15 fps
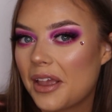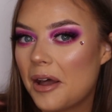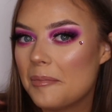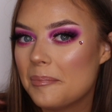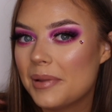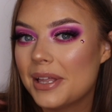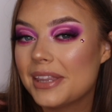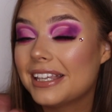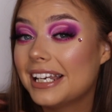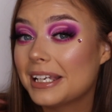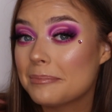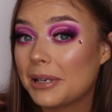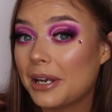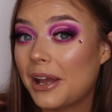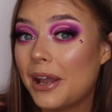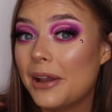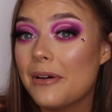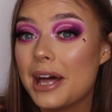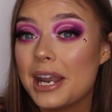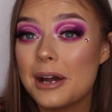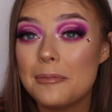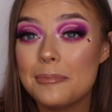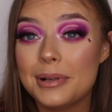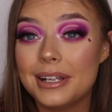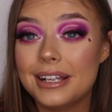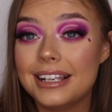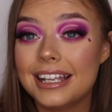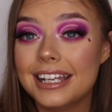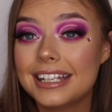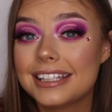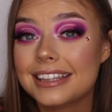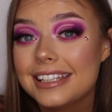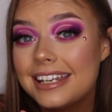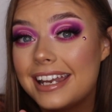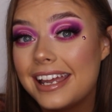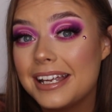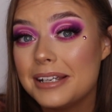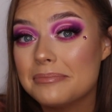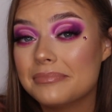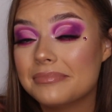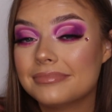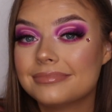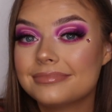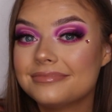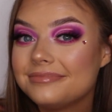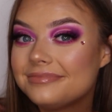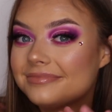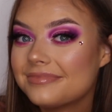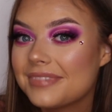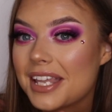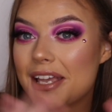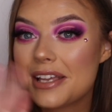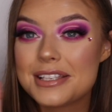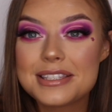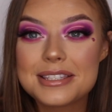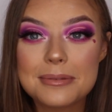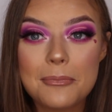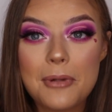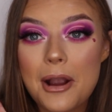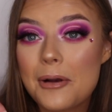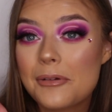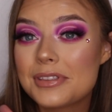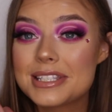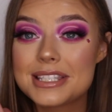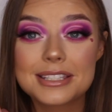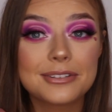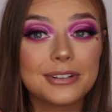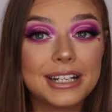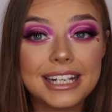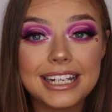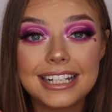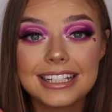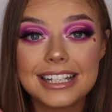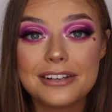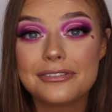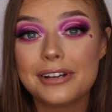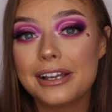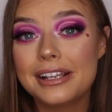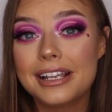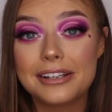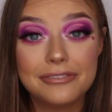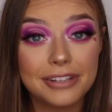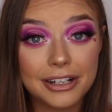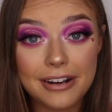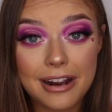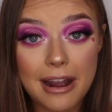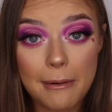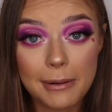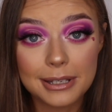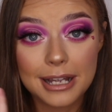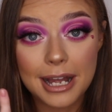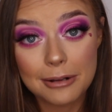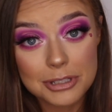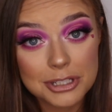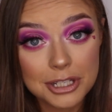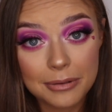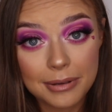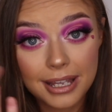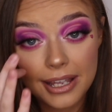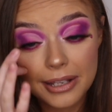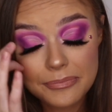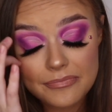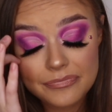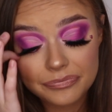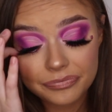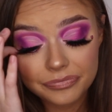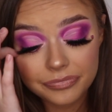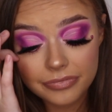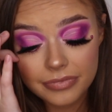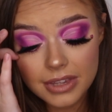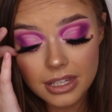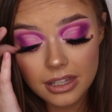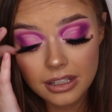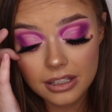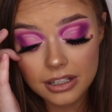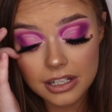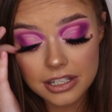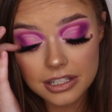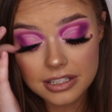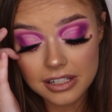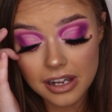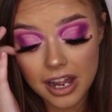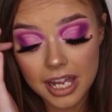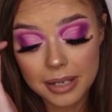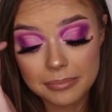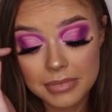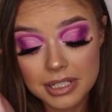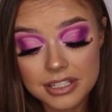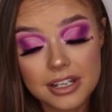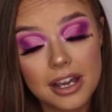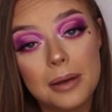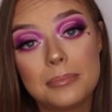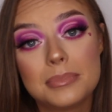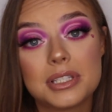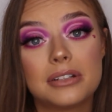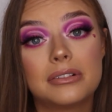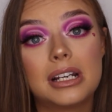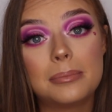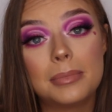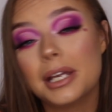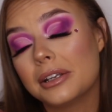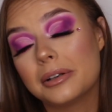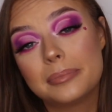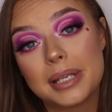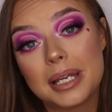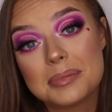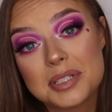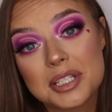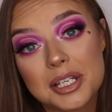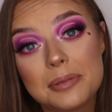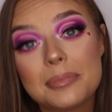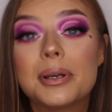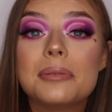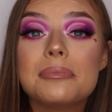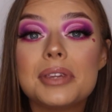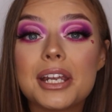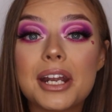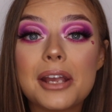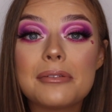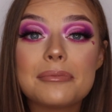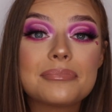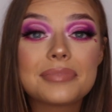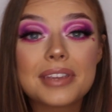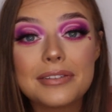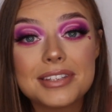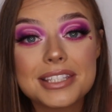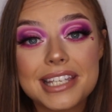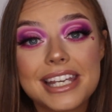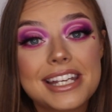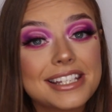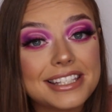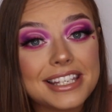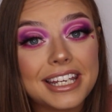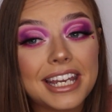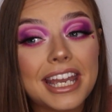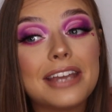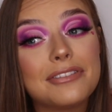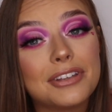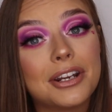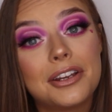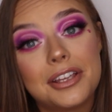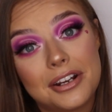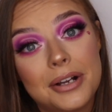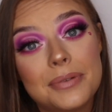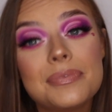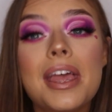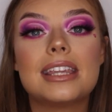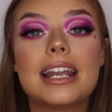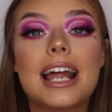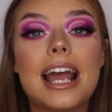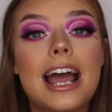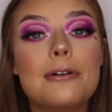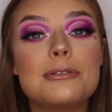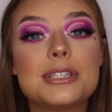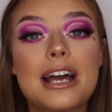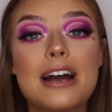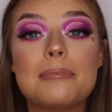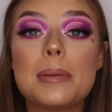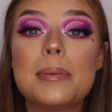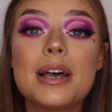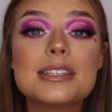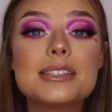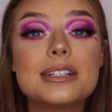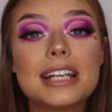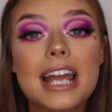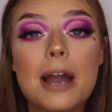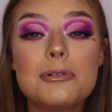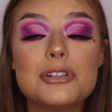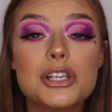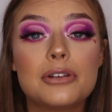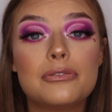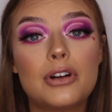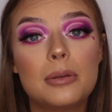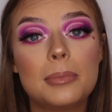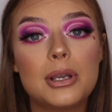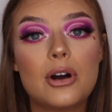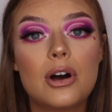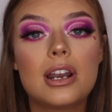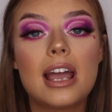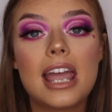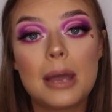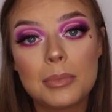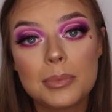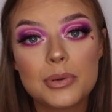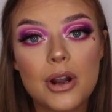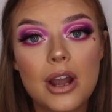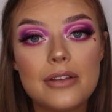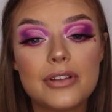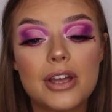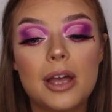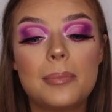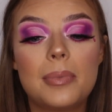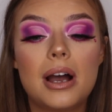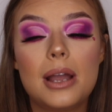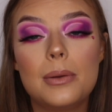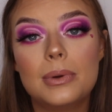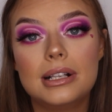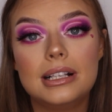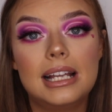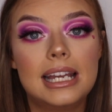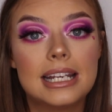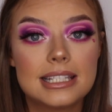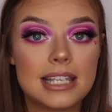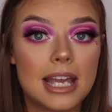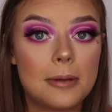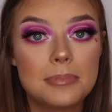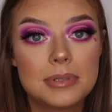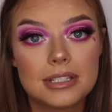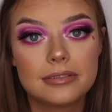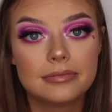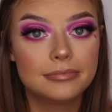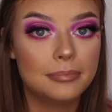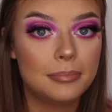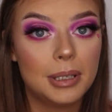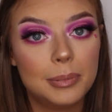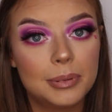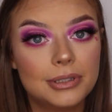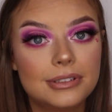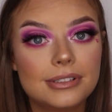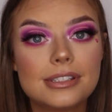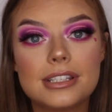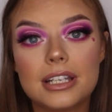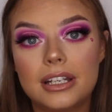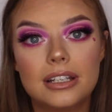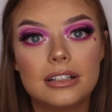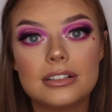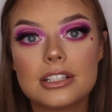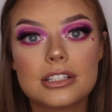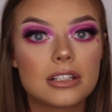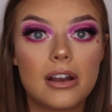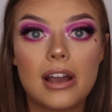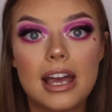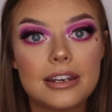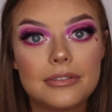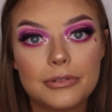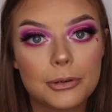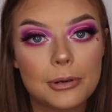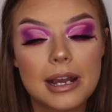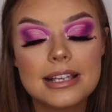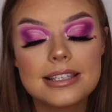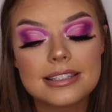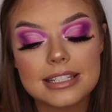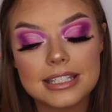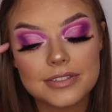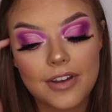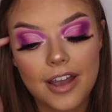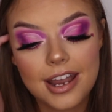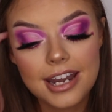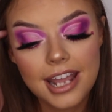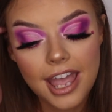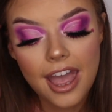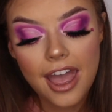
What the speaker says: put the link below, and I'll put like the name somewhere on the screen if I like figure out how to do it, because I'm dumb, so I might not be able to, but you know, if you're seeing it, you're seeing it. If you're not, you're not. And then I also have my personal account, which you can follow me on. I am private, but I will accept people, so just go ahead and request, it's fine.